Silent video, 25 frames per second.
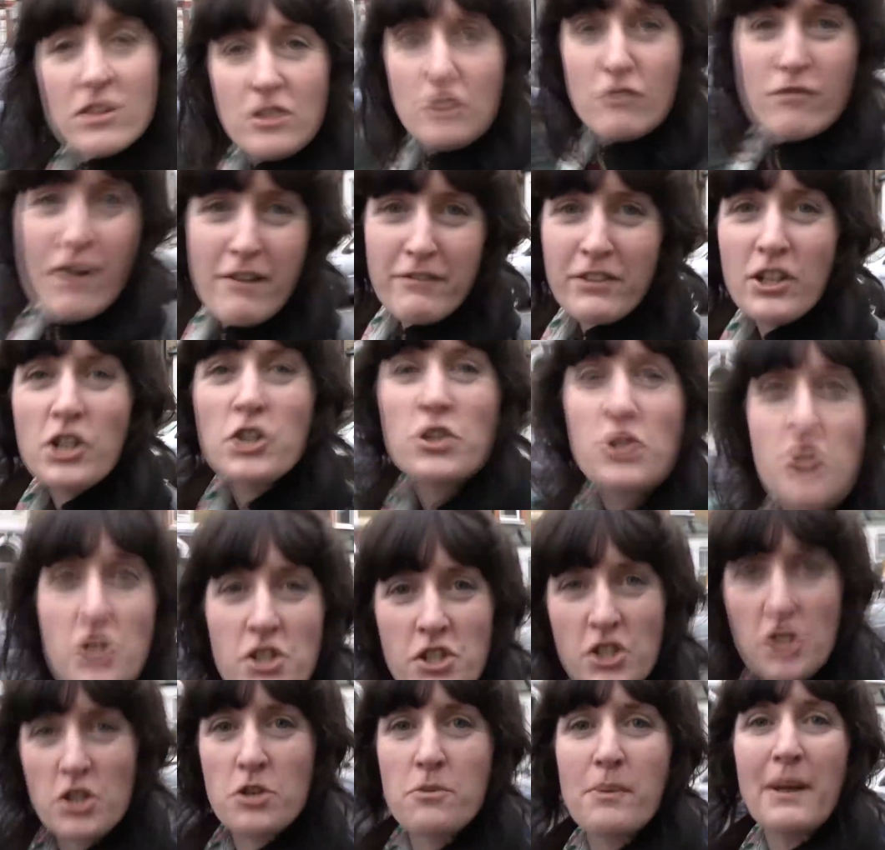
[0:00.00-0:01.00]
The revolution
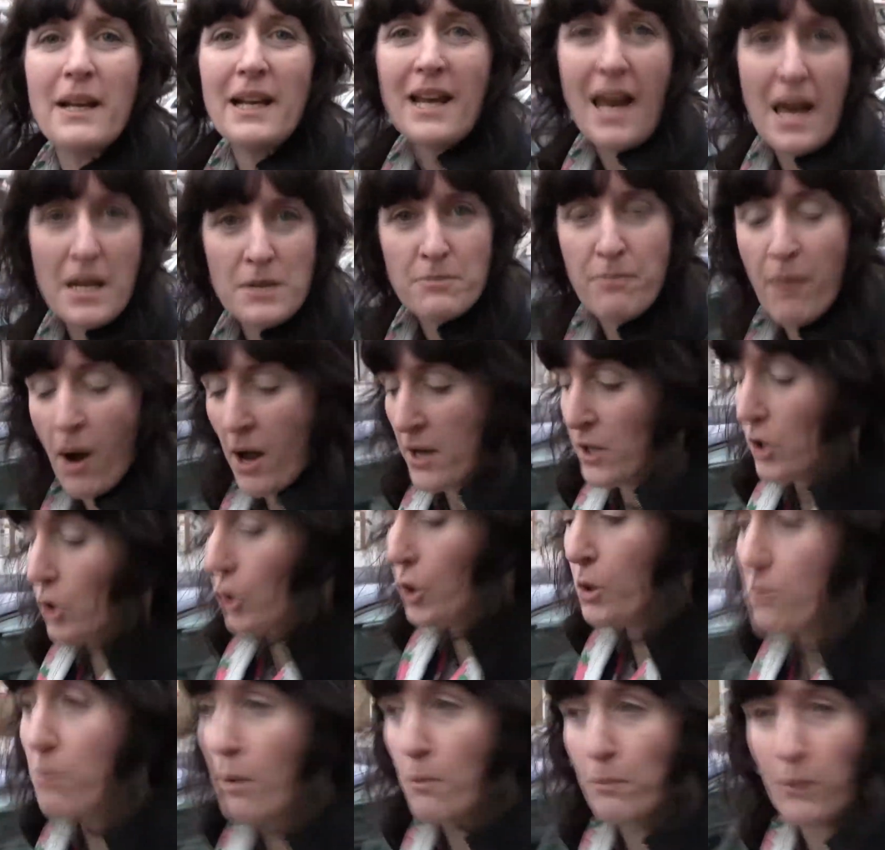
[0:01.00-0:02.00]
is going to be led by an
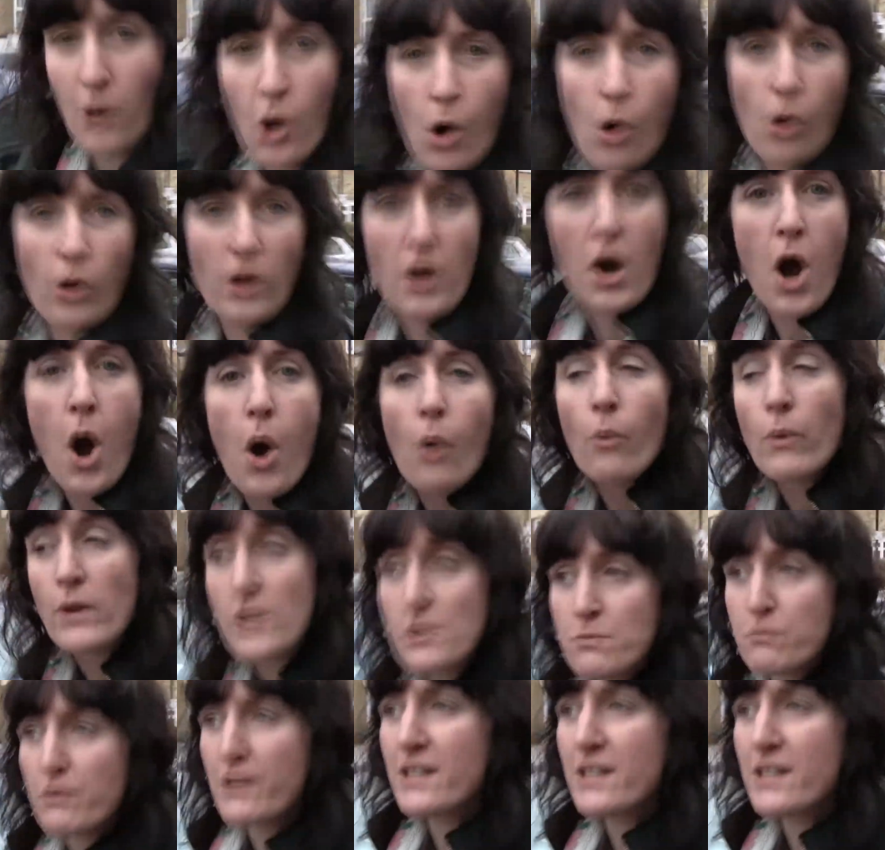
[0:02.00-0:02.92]
Uber blog, which